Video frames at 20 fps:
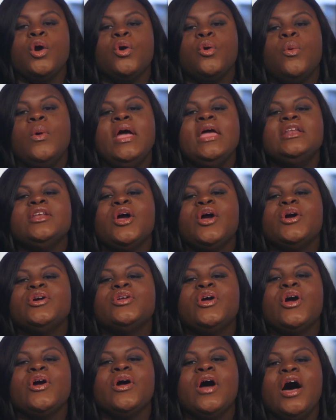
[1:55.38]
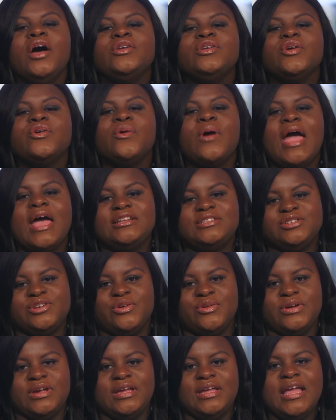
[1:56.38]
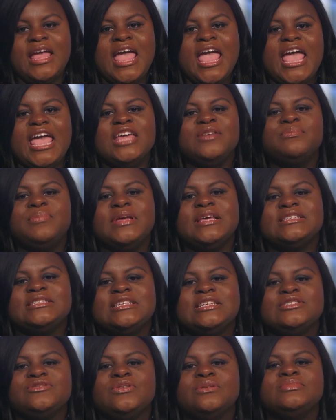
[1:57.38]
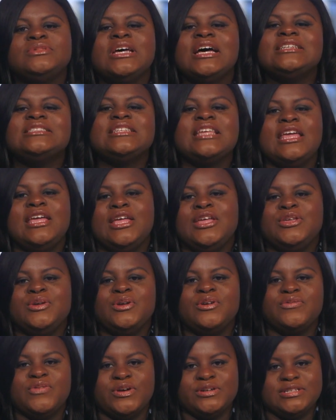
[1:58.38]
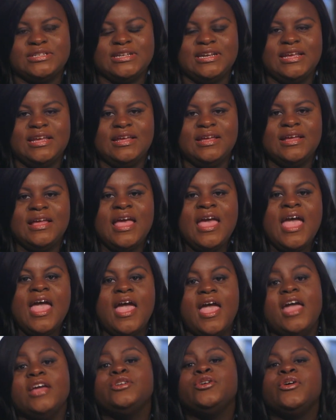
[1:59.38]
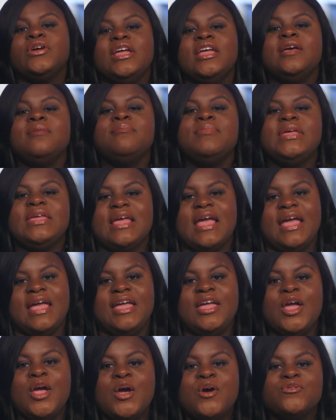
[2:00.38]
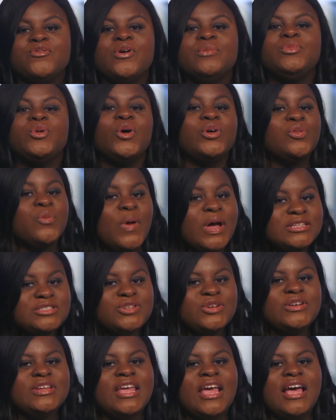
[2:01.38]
Gwen earned her undergrad degree in business from Tuskegee University and her MBA from Northwestern